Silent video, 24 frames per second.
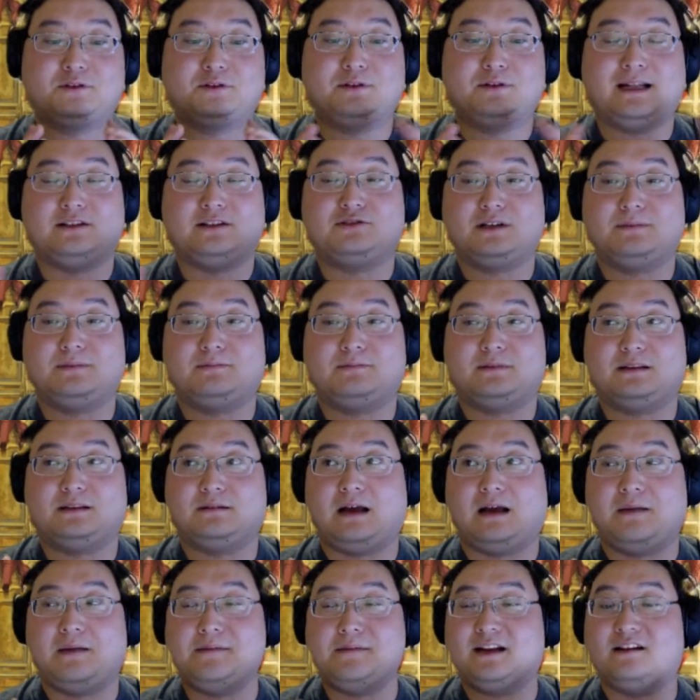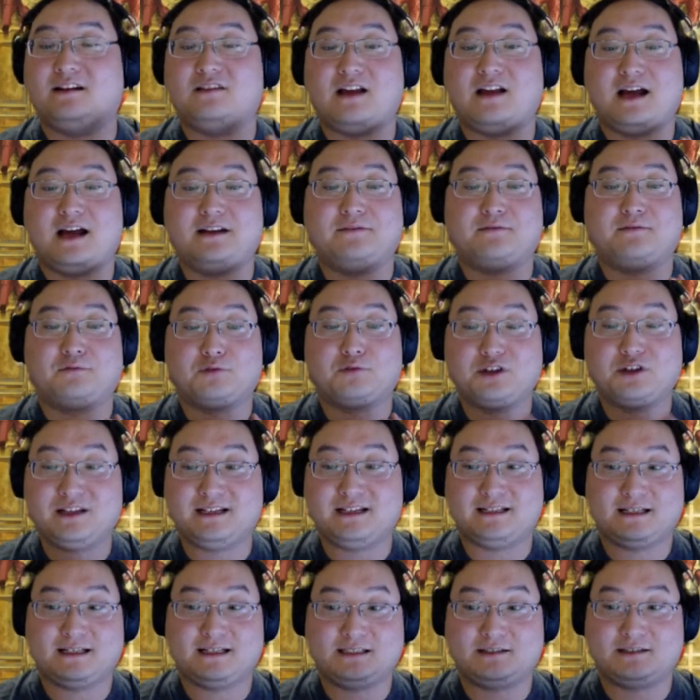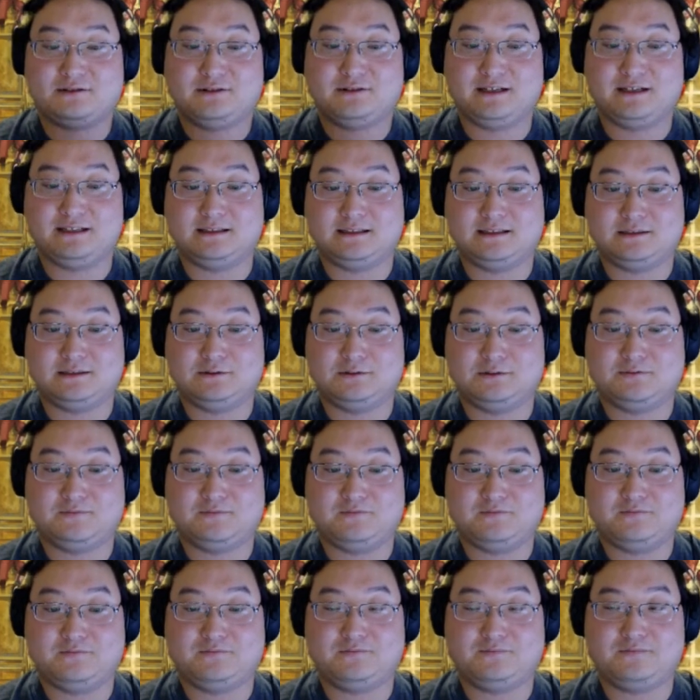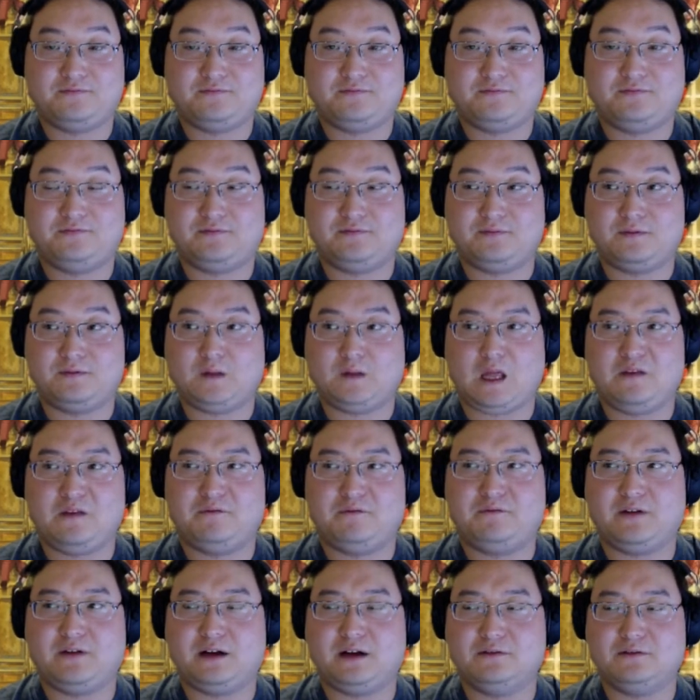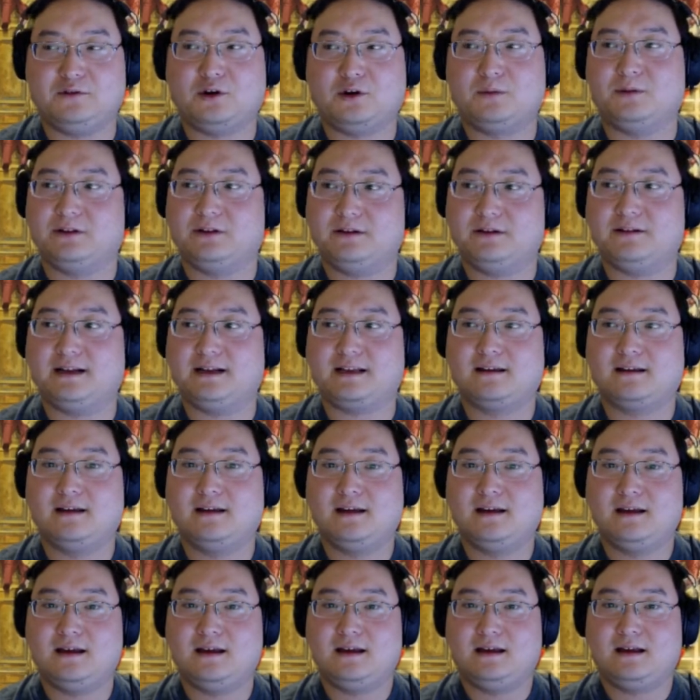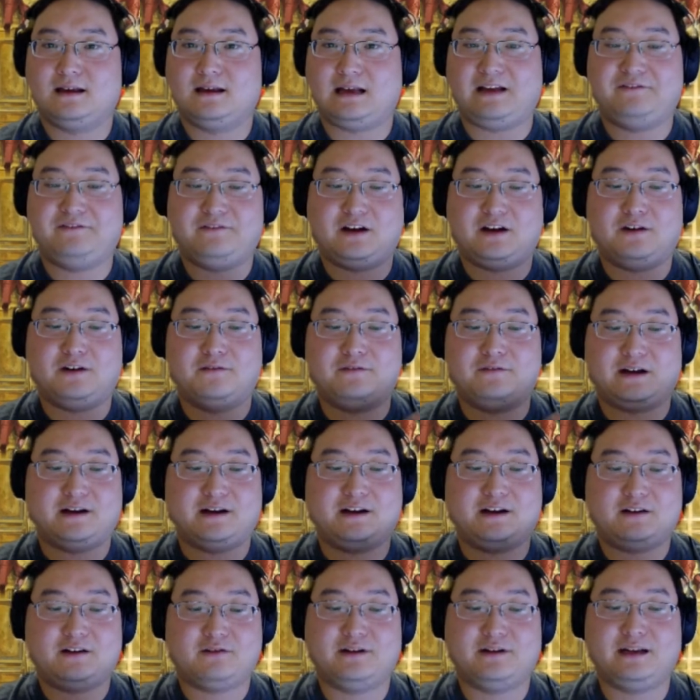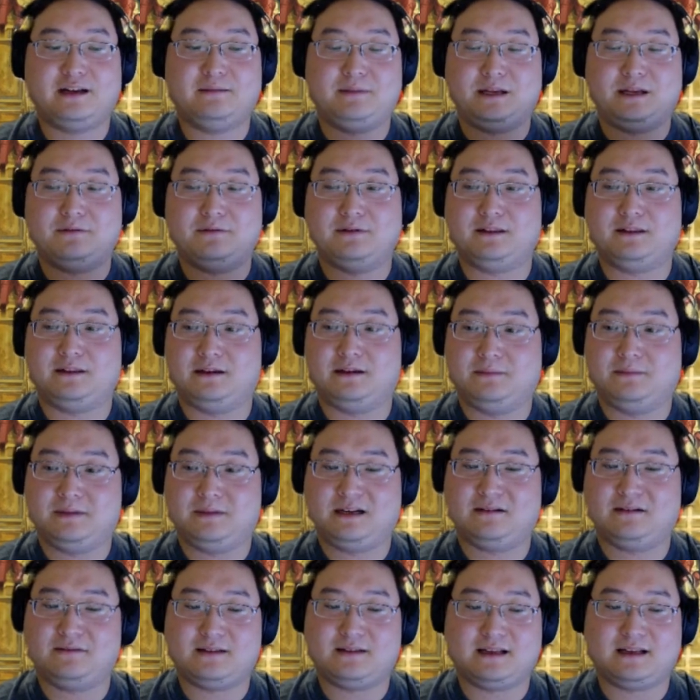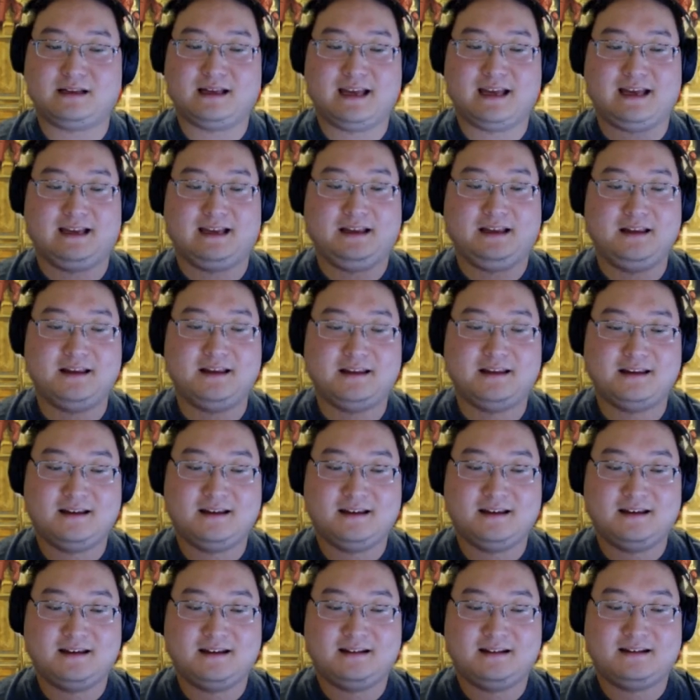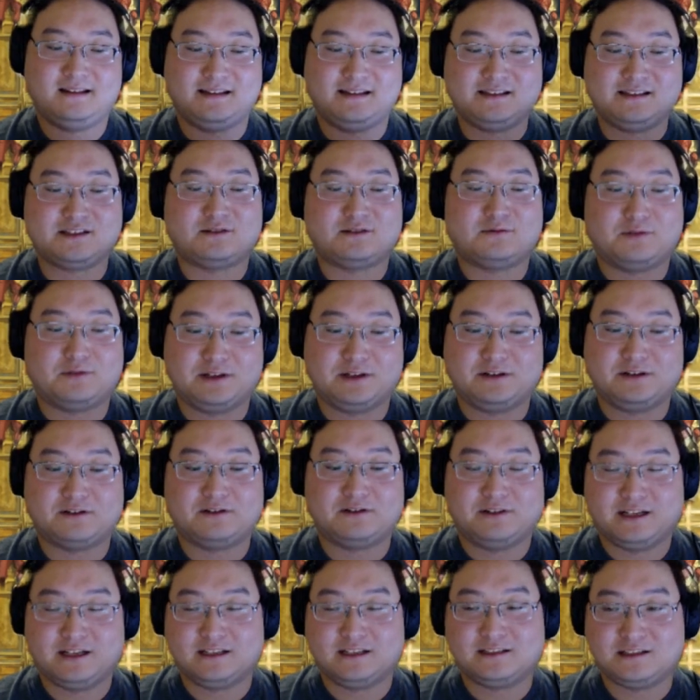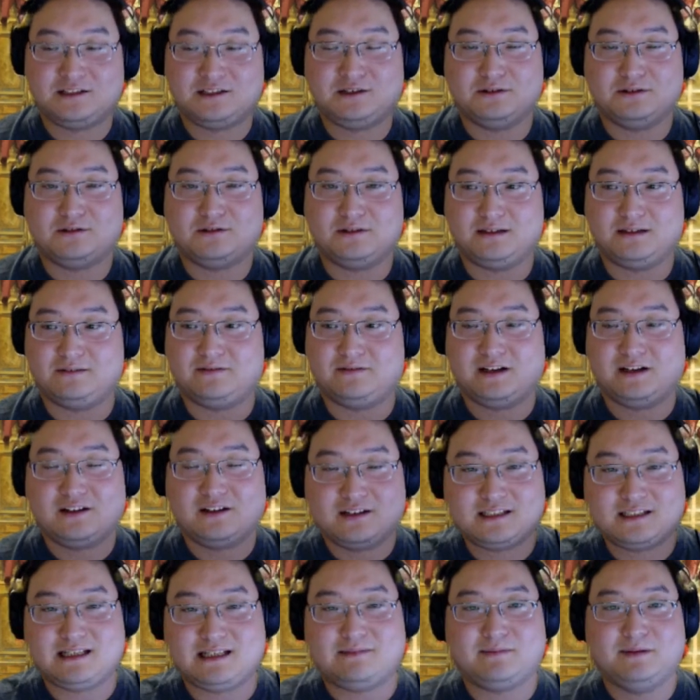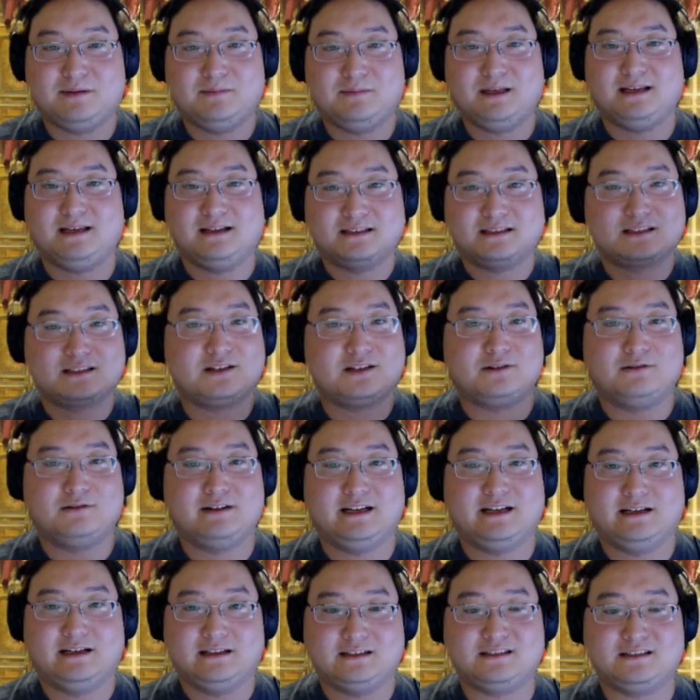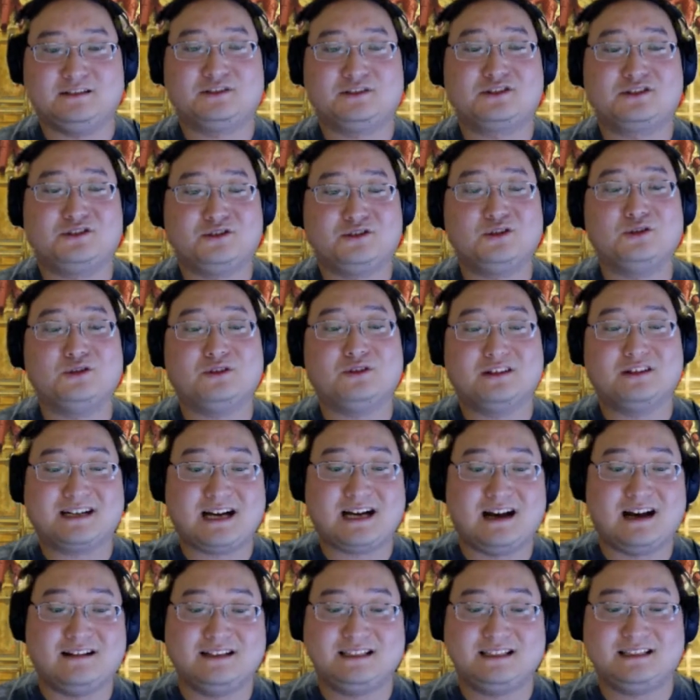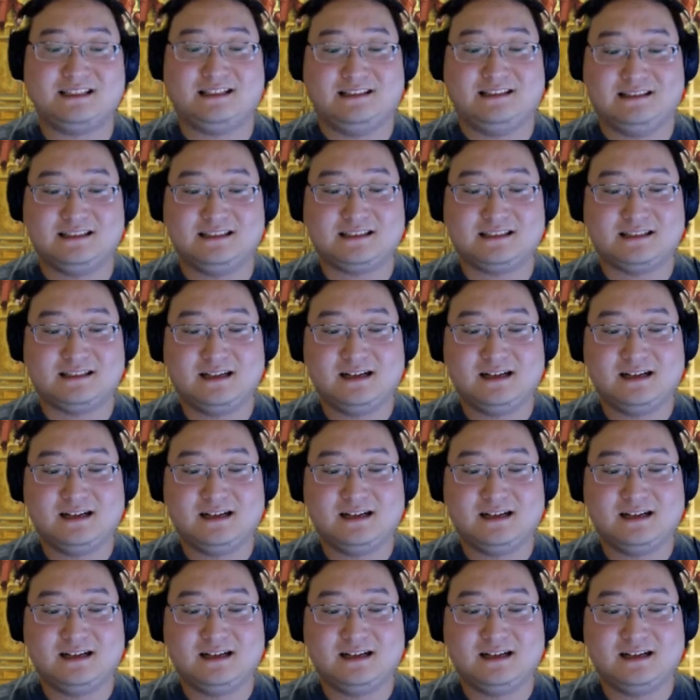that trip, I met a lot of really nice Koreans who it felt normal. They're like, I felt very Korean being with them, and I was like, hey, these are real Koreans too. And if they're accepting me as Korean, so screw the college kids,